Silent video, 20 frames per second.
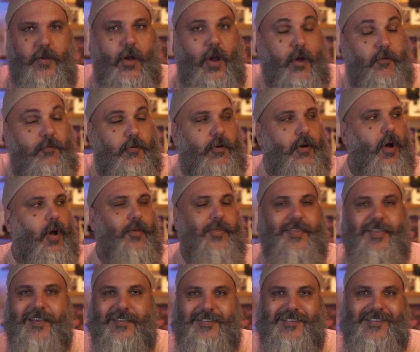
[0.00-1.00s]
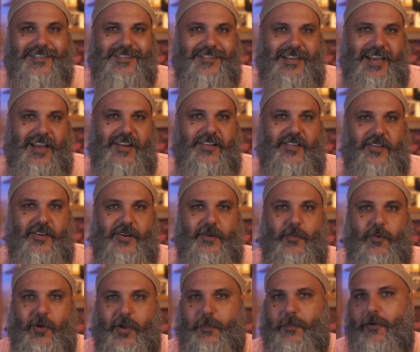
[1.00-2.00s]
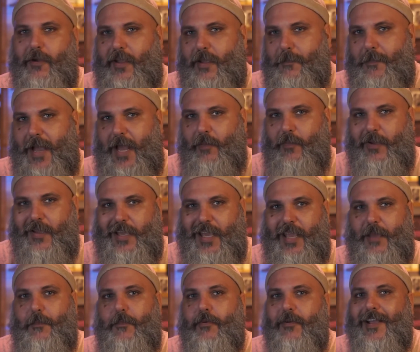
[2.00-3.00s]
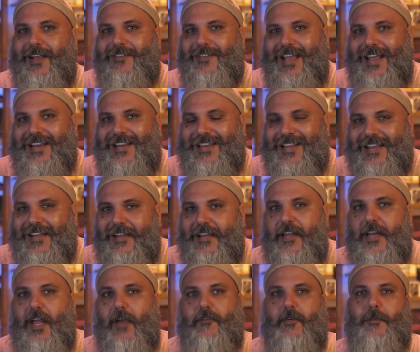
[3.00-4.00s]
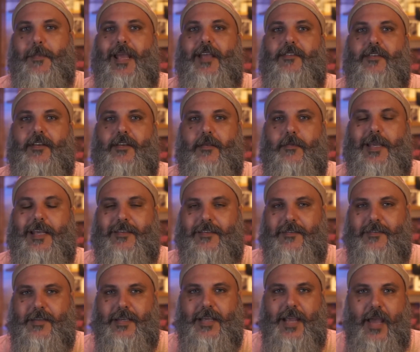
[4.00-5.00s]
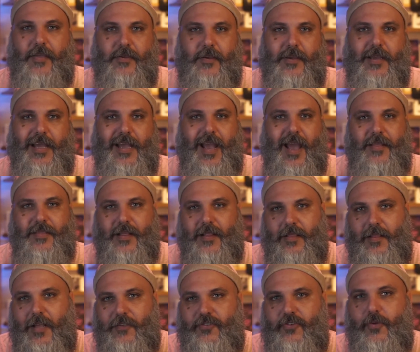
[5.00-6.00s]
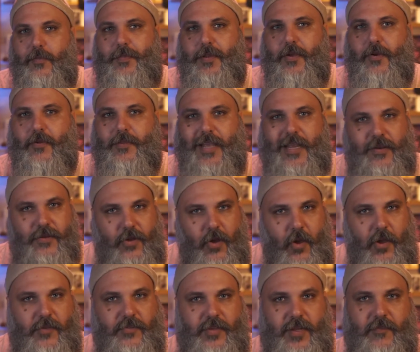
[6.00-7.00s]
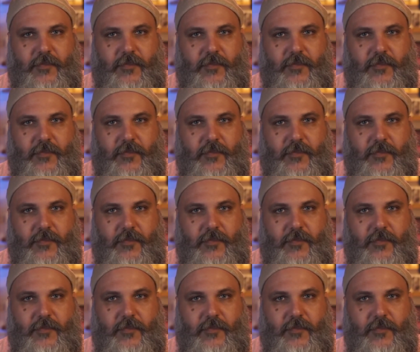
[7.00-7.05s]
Overall, this standalone Merkborg compatible game brings a ton of amazing pieces together that let you build a dark set of